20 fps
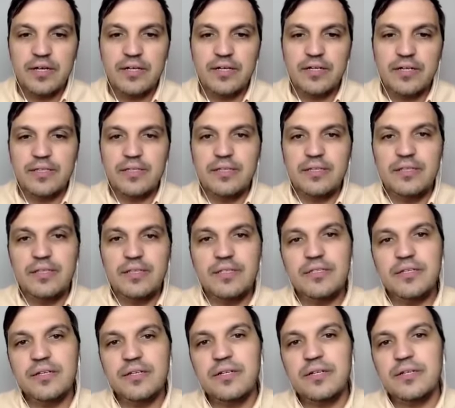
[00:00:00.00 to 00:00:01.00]
Uh,
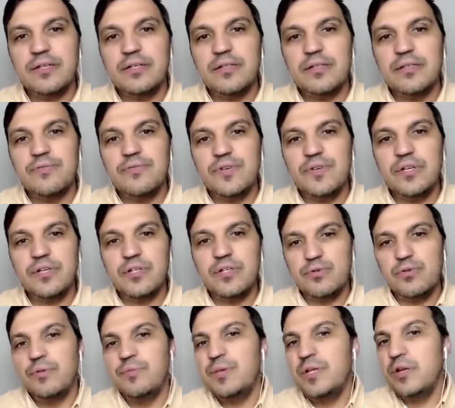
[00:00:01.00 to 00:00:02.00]
this year, the figures
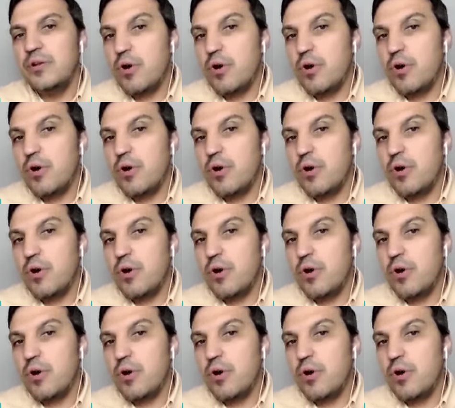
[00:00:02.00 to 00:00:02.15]
will be